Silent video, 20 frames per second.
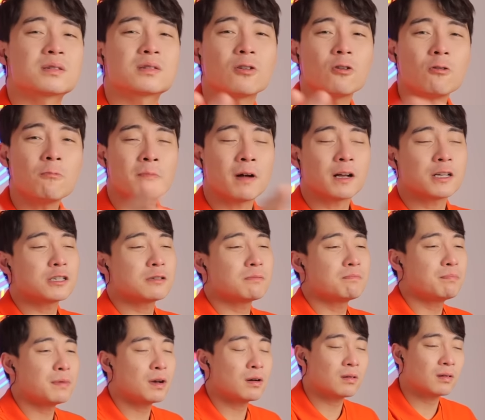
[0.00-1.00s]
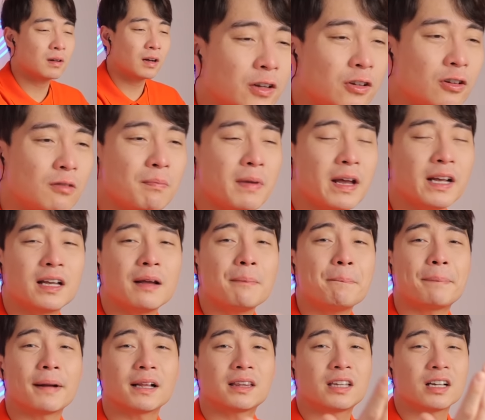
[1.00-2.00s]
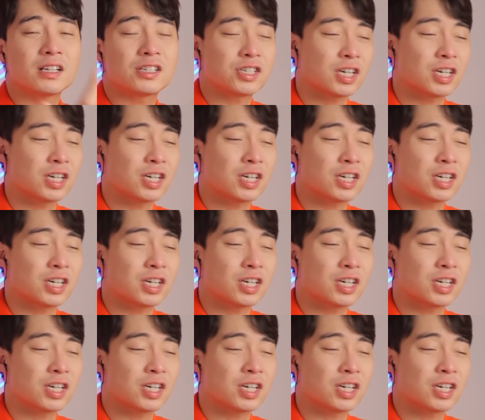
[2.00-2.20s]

So much milk, are you making butter